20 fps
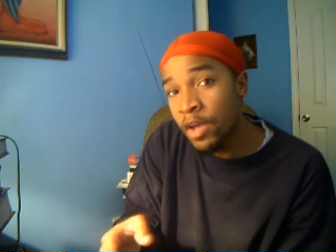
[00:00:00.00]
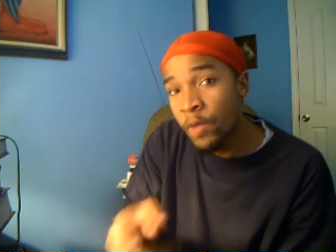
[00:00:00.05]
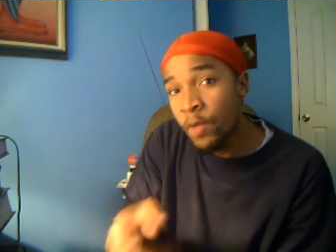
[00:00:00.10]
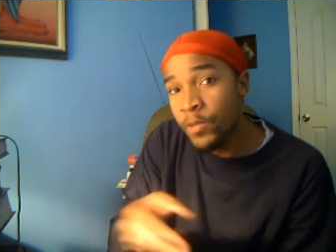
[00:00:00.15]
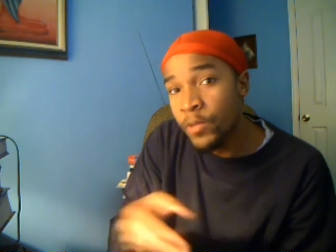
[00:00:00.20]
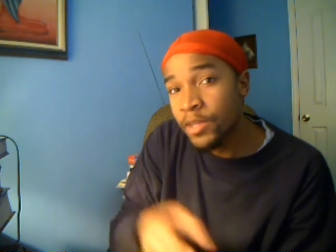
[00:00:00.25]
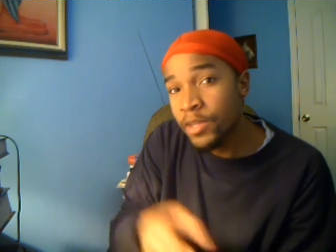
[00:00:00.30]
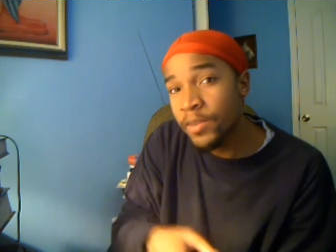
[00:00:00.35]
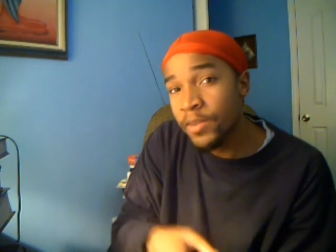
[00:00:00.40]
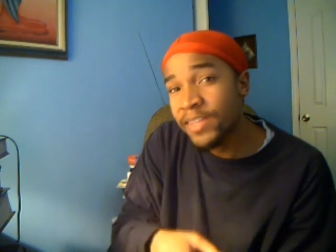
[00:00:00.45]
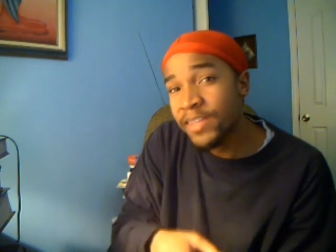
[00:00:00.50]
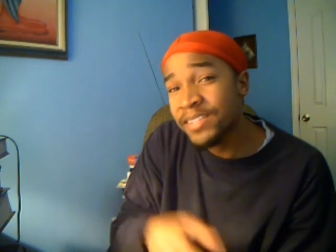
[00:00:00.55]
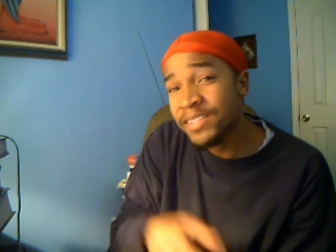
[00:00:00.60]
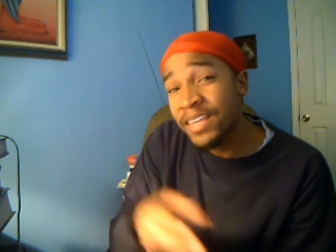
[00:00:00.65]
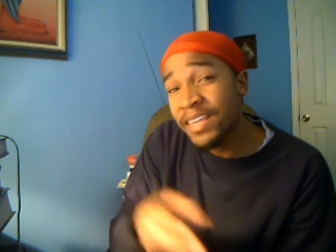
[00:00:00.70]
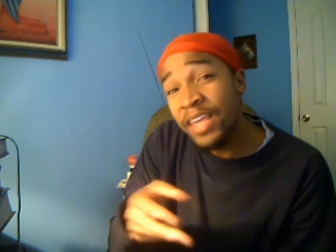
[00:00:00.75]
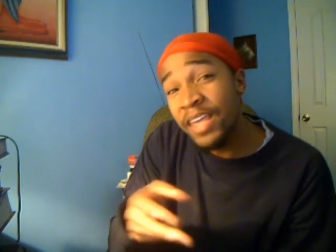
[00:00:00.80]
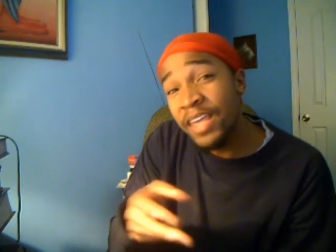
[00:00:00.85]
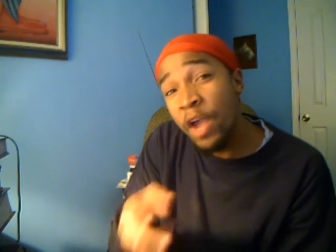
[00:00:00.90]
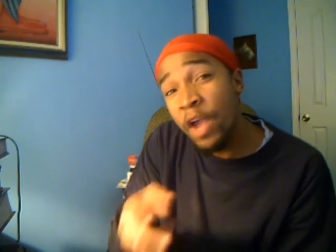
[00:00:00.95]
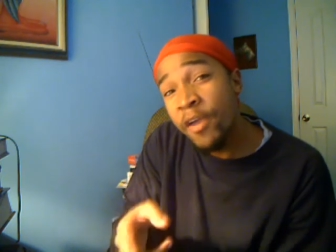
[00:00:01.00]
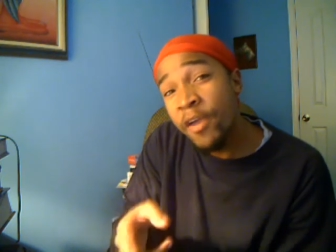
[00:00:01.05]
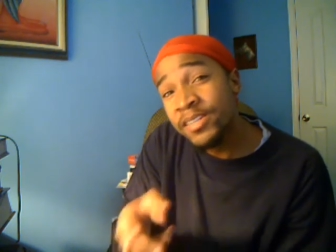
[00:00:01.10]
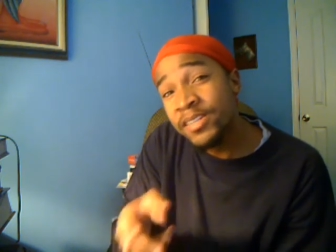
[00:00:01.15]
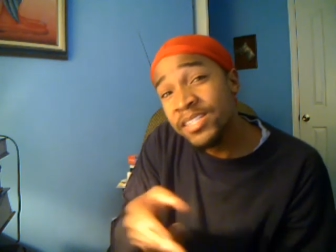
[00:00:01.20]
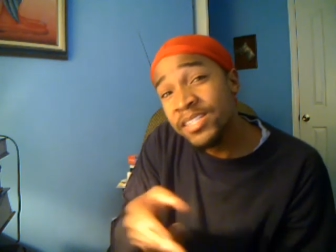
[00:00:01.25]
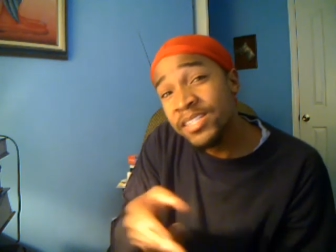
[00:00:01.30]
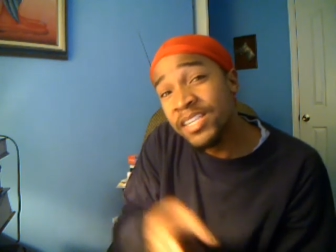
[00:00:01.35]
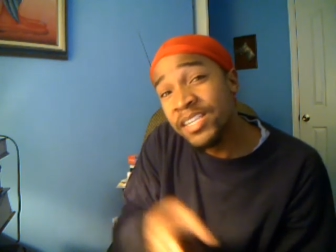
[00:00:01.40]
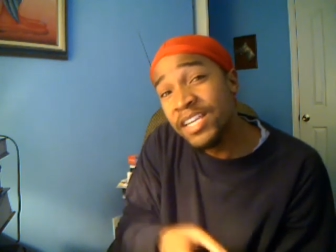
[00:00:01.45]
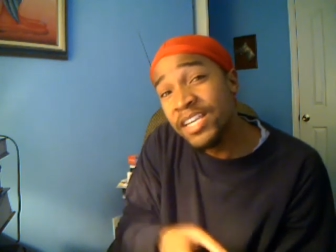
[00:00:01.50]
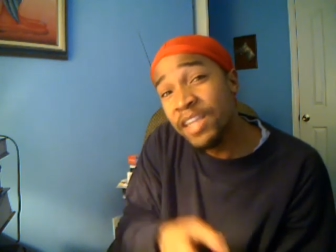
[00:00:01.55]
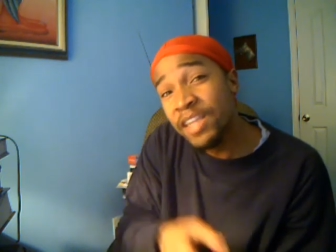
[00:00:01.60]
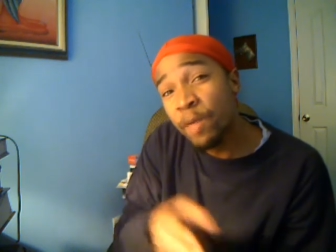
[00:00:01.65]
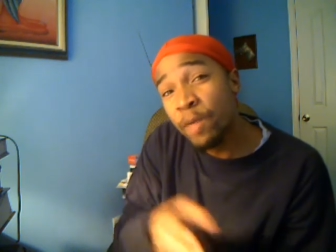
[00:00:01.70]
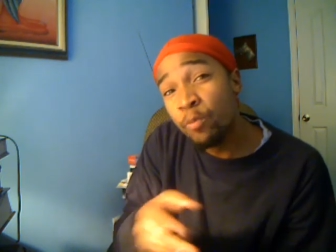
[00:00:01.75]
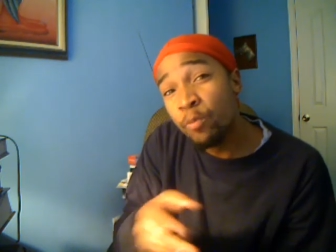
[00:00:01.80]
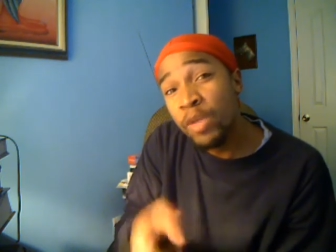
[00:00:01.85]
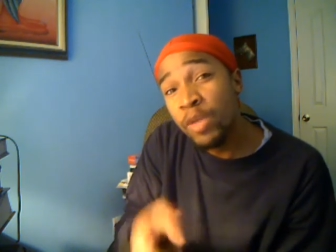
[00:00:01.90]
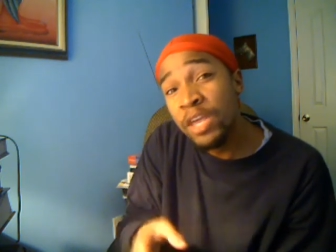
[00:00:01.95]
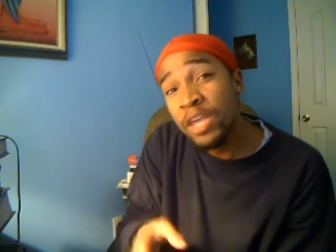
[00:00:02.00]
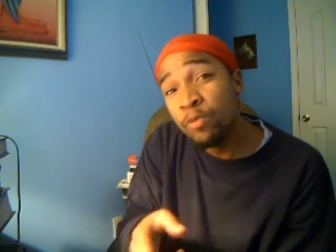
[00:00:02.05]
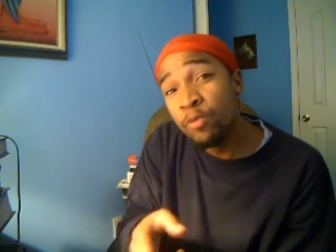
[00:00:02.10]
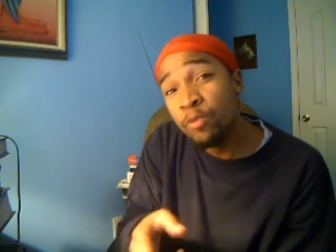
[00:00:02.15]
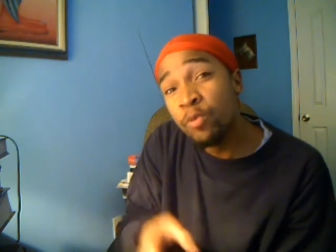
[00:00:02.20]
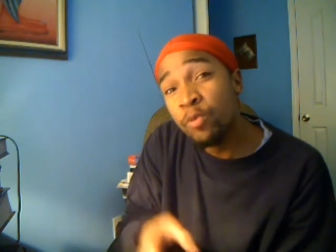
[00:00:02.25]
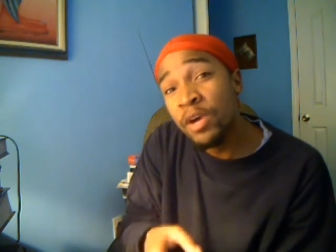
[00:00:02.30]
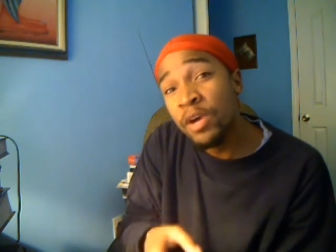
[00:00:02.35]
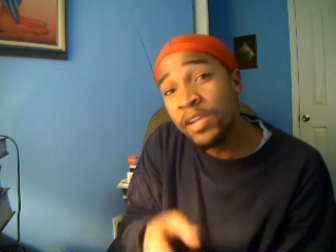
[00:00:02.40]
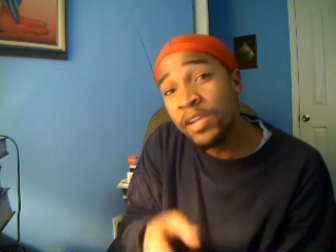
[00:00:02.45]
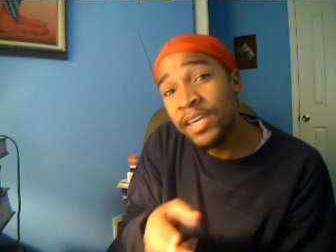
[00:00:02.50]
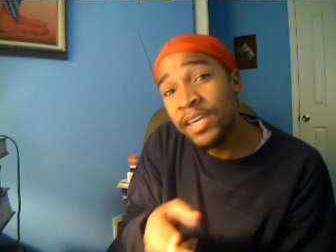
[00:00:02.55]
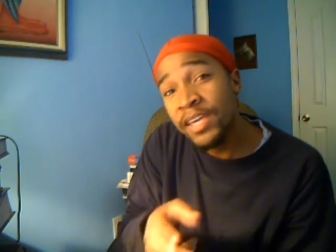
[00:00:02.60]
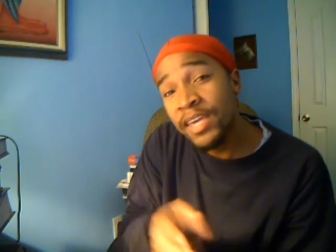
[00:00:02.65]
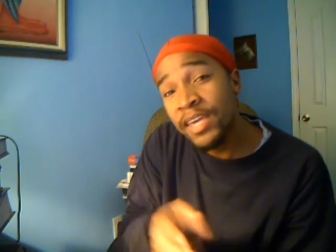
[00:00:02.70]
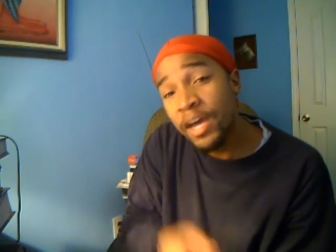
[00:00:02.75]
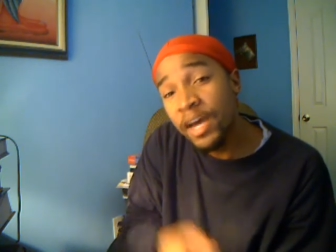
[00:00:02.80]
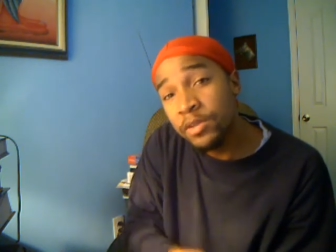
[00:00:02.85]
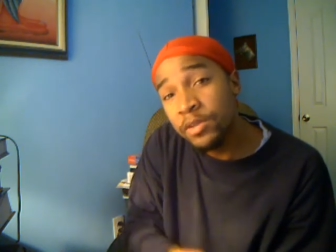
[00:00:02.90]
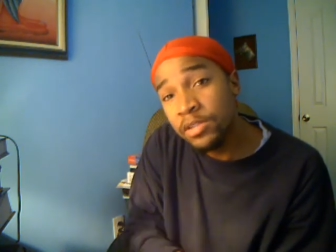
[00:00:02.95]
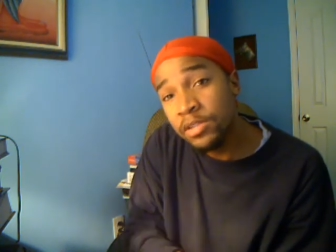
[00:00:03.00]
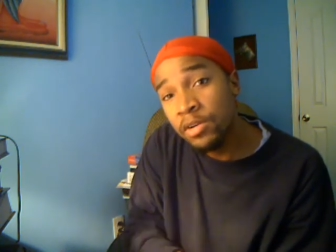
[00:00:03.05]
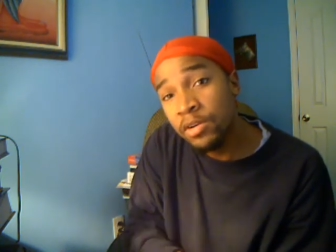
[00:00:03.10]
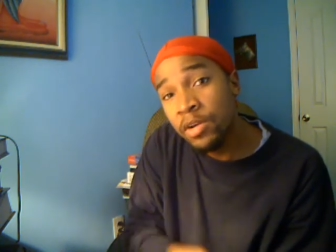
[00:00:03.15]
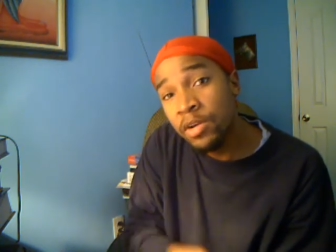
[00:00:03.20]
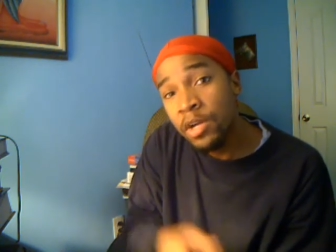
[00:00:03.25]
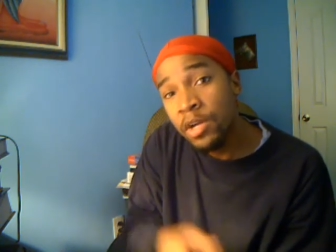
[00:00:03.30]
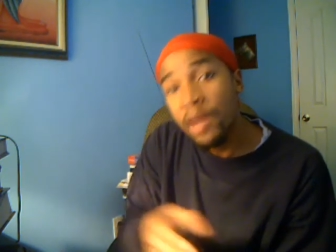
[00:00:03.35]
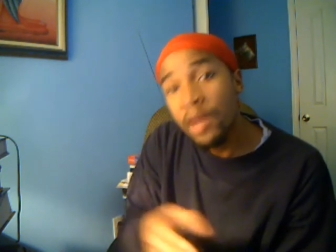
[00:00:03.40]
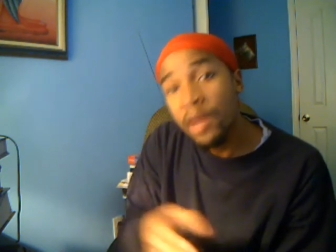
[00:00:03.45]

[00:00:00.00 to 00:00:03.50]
we know there's a guarantee that we will encounter